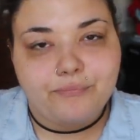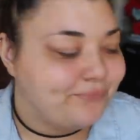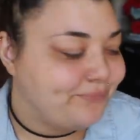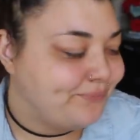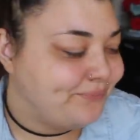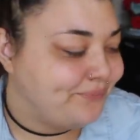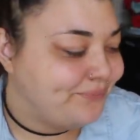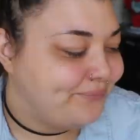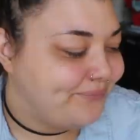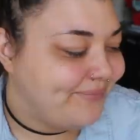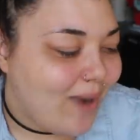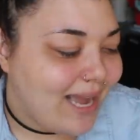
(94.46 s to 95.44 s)

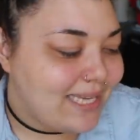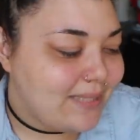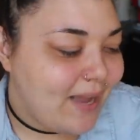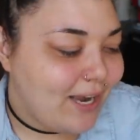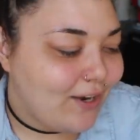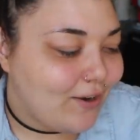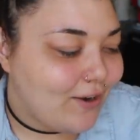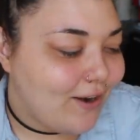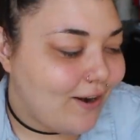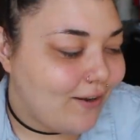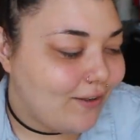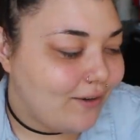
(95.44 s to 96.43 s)
Mm-hmm. Why is my girl
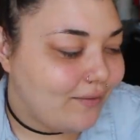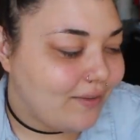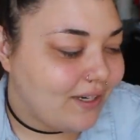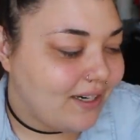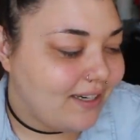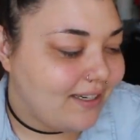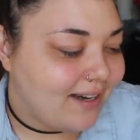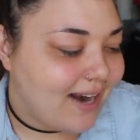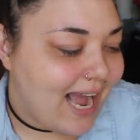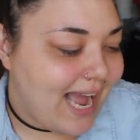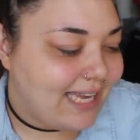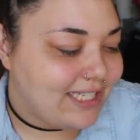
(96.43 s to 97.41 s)
all over your
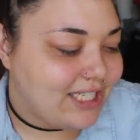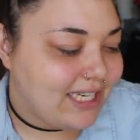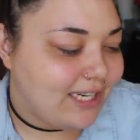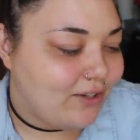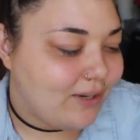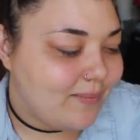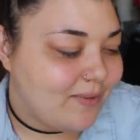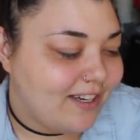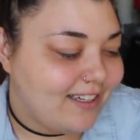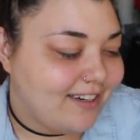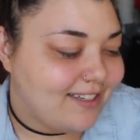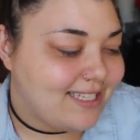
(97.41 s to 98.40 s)
I G,
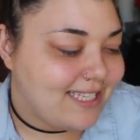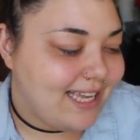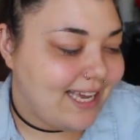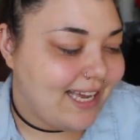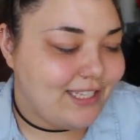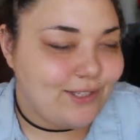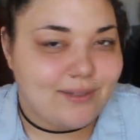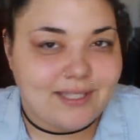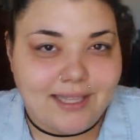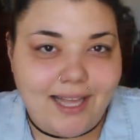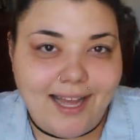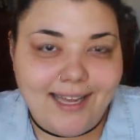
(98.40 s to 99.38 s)
Grimrod Garcia, you
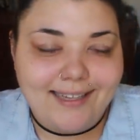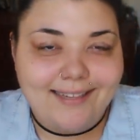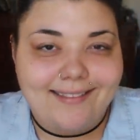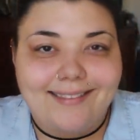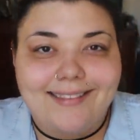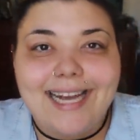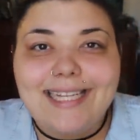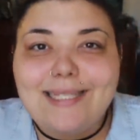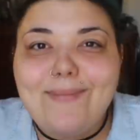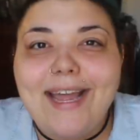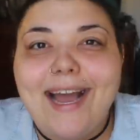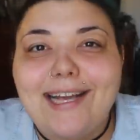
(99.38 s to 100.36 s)
slut? That's
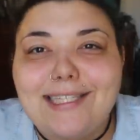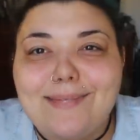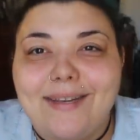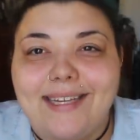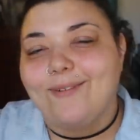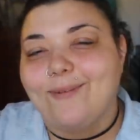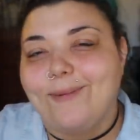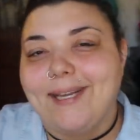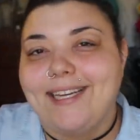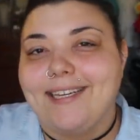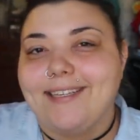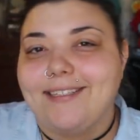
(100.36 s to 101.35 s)
my husband.
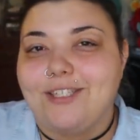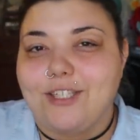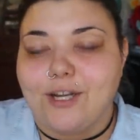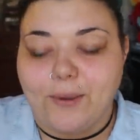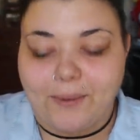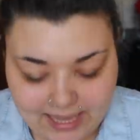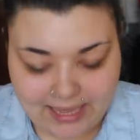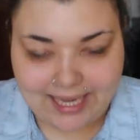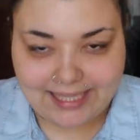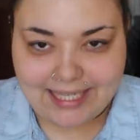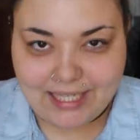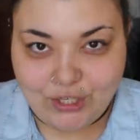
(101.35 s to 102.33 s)
We joke that
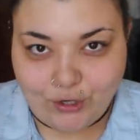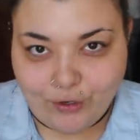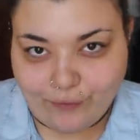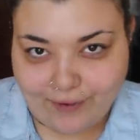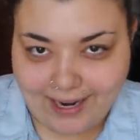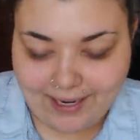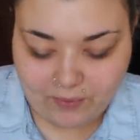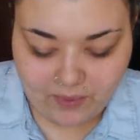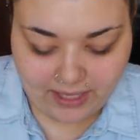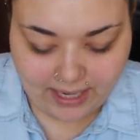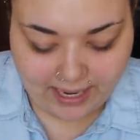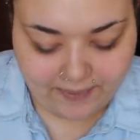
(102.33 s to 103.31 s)
that's his girlfriend and
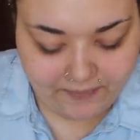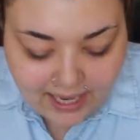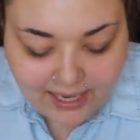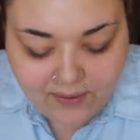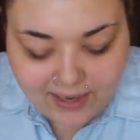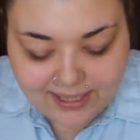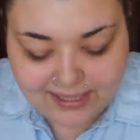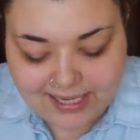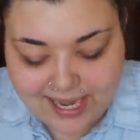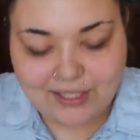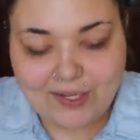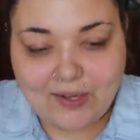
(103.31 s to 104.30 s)
whatnot.
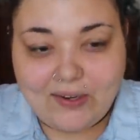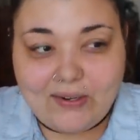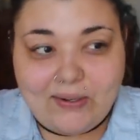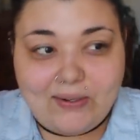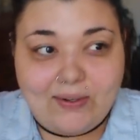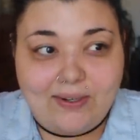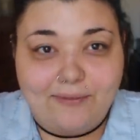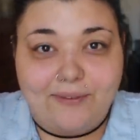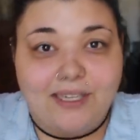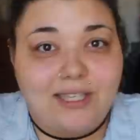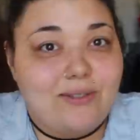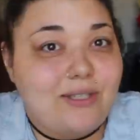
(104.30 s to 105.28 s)
Anyways, so
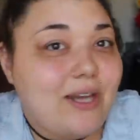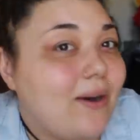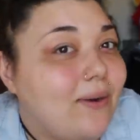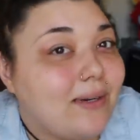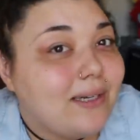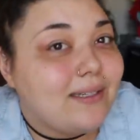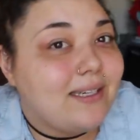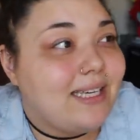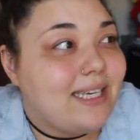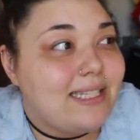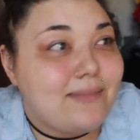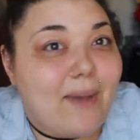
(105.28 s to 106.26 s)
fuck you, Toke.
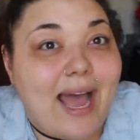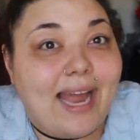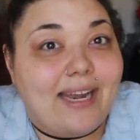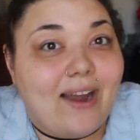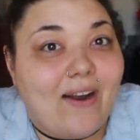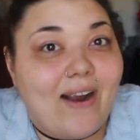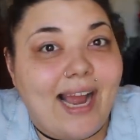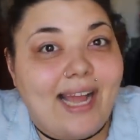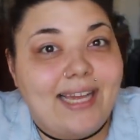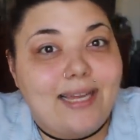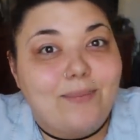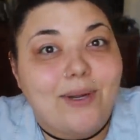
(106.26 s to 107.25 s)
He's mine,
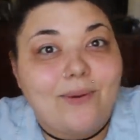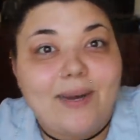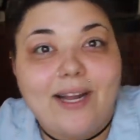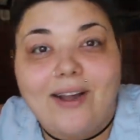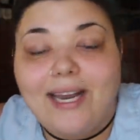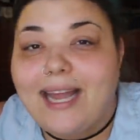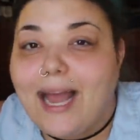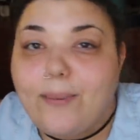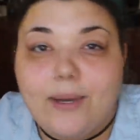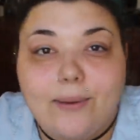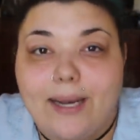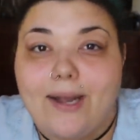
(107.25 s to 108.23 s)
alright? He put a ring on it, I
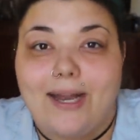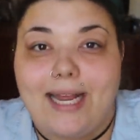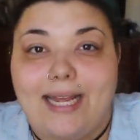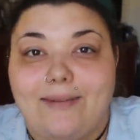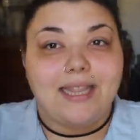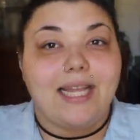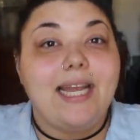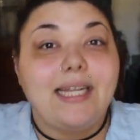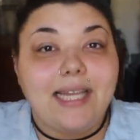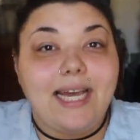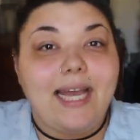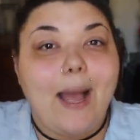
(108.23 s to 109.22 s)
put a ring on it.
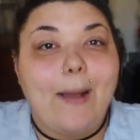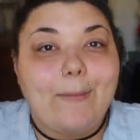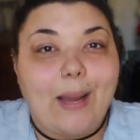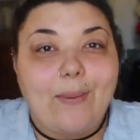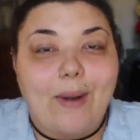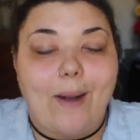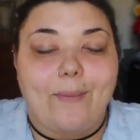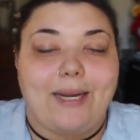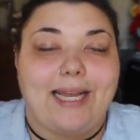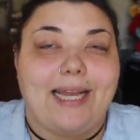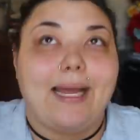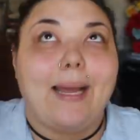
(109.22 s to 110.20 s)
Legally, my
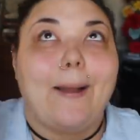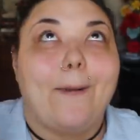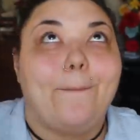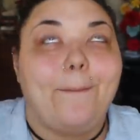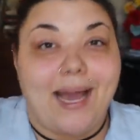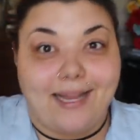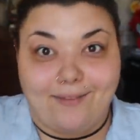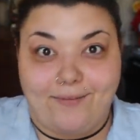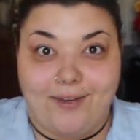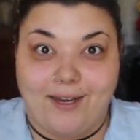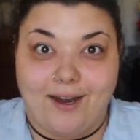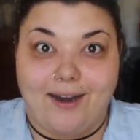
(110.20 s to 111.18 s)
property. Back the
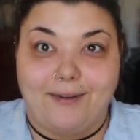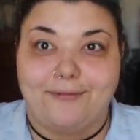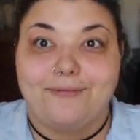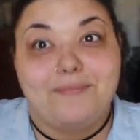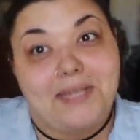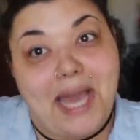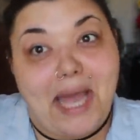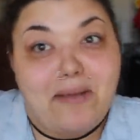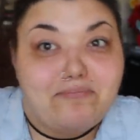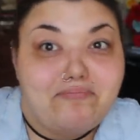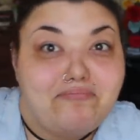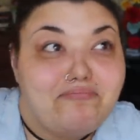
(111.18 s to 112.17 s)
fuck off. Okay?
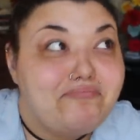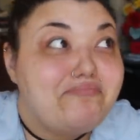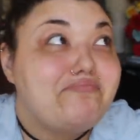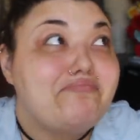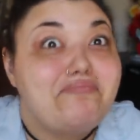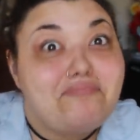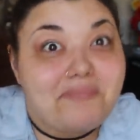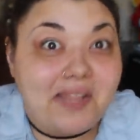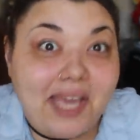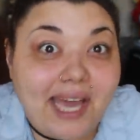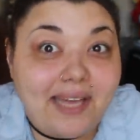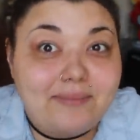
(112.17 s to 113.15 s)

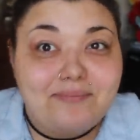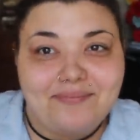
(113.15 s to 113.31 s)
Okay.